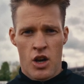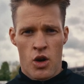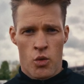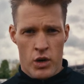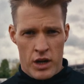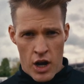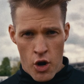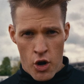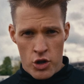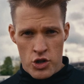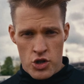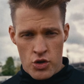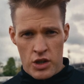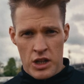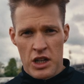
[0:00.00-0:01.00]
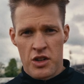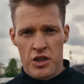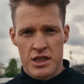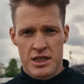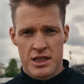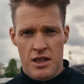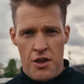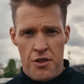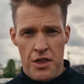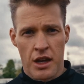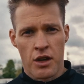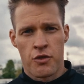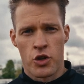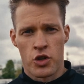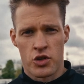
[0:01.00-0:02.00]
what I urge you here is
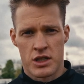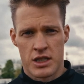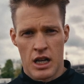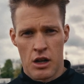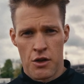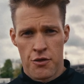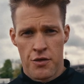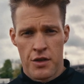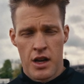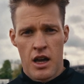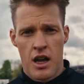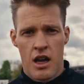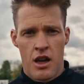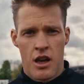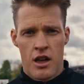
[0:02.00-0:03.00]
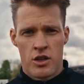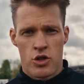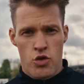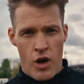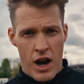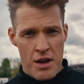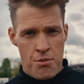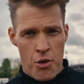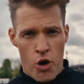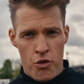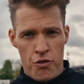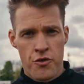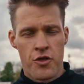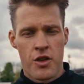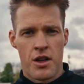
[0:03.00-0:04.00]
think for yourself, try
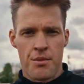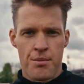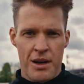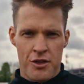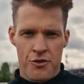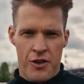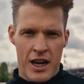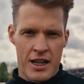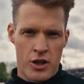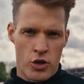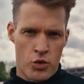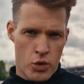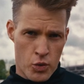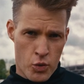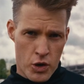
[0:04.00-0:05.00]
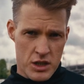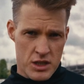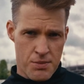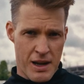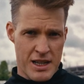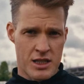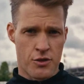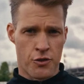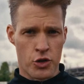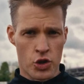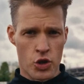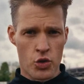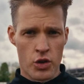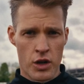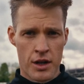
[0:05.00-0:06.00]
both, but find out what works best for
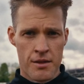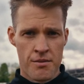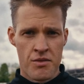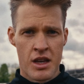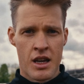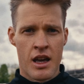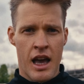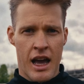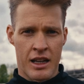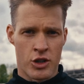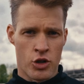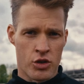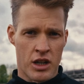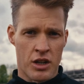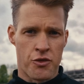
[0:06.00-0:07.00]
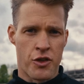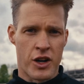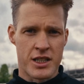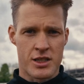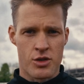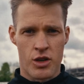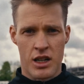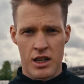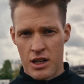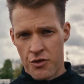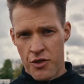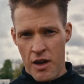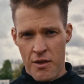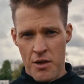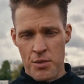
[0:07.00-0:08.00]
you, and don't get frustrated if
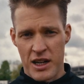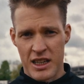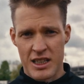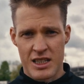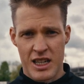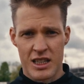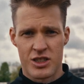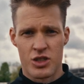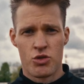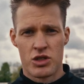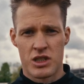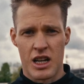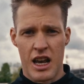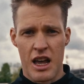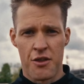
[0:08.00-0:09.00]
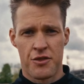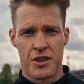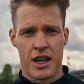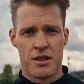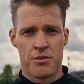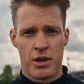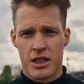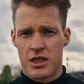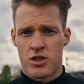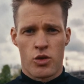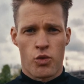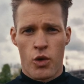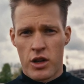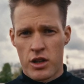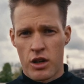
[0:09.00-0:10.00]
everybody says use the left hand but it's not
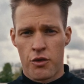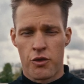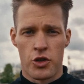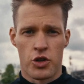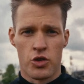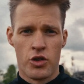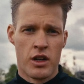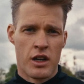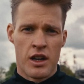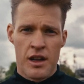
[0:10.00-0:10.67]
working for you.